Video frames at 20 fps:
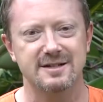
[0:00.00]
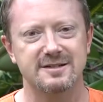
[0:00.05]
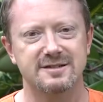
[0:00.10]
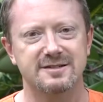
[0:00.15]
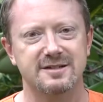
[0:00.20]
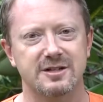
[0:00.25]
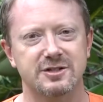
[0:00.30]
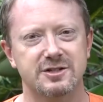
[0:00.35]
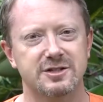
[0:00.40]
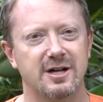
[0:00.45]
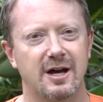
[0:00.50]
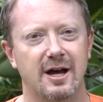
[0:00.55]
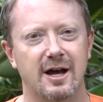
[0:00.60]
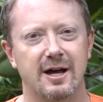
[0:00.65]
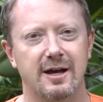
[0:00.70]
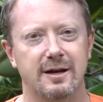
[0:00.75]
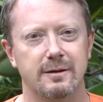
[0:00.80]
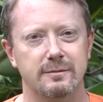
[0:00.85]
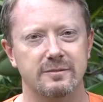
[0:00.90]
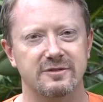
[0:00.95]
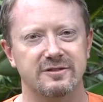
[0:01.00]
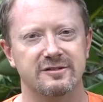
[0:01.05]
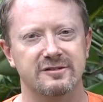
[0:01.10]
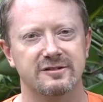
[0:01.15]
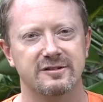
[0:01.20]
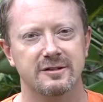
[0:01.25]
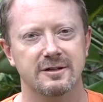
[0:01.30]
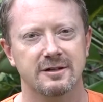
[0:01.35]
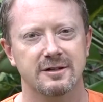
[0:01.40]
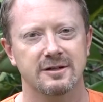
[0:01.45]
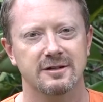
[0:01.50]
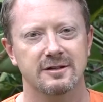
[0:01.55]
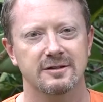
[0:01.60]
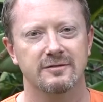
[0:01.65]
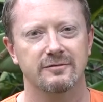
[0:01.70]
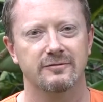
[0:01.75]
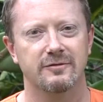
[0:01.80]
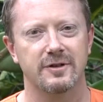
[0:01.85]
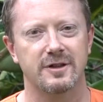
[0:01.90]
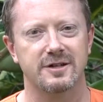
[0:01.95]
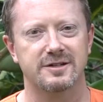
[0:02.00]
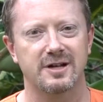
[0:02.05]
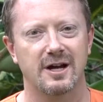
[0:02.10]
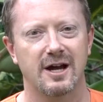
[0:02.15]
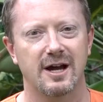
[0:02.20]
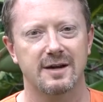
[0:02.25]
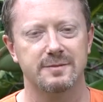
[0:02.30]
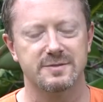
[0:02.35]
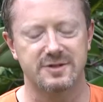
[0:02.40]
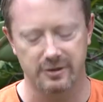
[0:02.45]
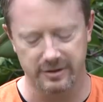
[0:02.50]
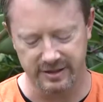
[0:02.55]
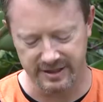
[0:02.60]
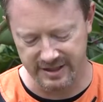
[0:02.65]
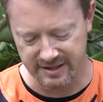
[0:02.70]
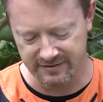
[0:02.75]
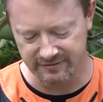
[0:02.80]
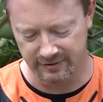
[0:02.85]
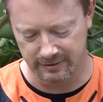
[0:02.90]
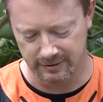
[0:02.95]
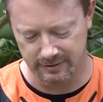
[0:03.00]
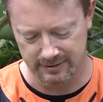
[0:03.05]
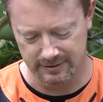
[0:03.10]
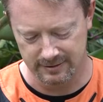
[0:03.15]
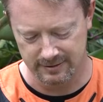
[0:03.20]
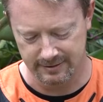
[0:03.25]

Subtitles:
in such times, for the times are evil.